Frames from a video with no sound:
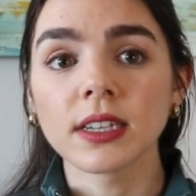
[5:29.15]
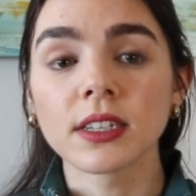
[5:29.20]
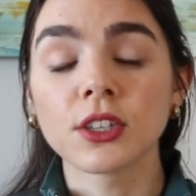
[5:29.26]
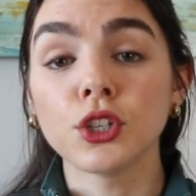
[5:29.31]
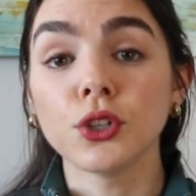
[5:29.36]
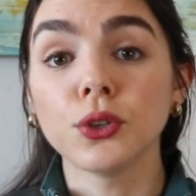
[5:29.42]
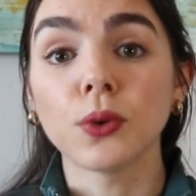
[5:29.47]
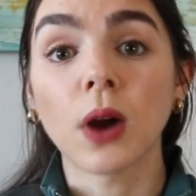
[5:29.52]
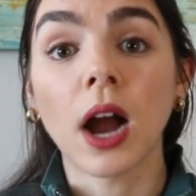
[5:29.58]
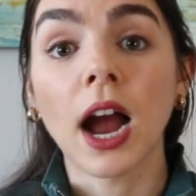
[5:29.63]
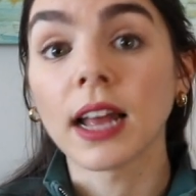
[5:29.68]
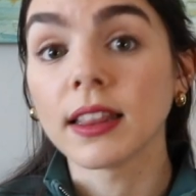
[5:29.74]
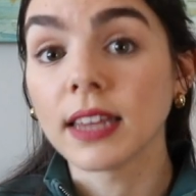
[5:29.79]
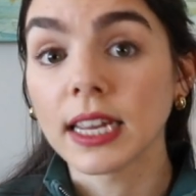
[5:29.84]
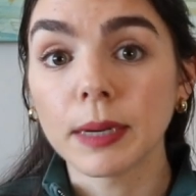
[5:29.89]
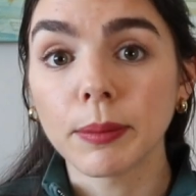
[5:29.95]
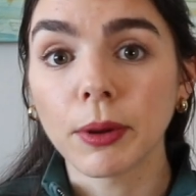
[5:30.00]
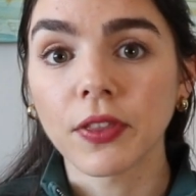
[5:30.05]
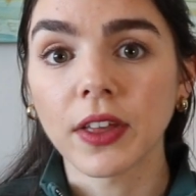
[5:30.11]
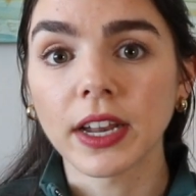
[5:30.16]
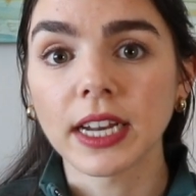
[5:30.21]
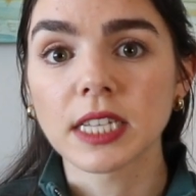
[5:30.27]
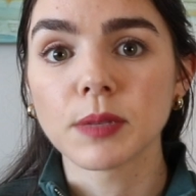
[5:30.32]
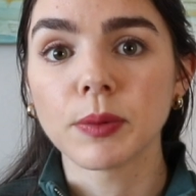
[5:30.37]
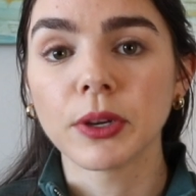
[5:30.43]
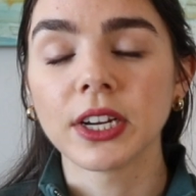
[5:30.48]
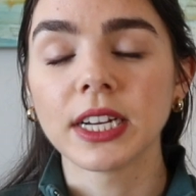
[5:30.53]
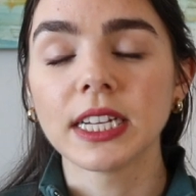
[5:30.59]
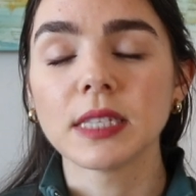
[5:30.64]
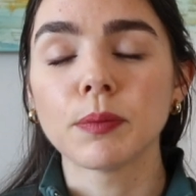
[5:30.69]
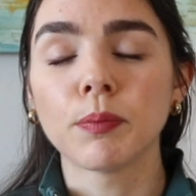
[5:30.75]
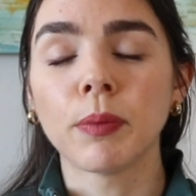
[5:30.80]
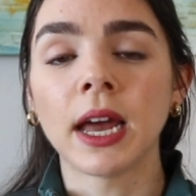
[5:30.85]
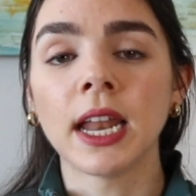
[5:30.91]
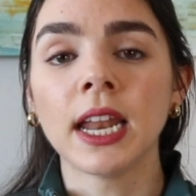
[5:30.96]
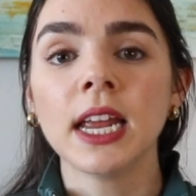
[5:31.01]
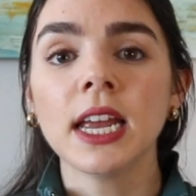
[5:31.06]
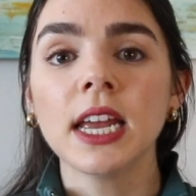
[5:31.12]
to highlight about that experience,
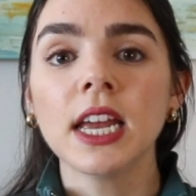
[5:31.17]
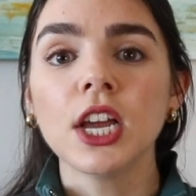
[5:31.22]
but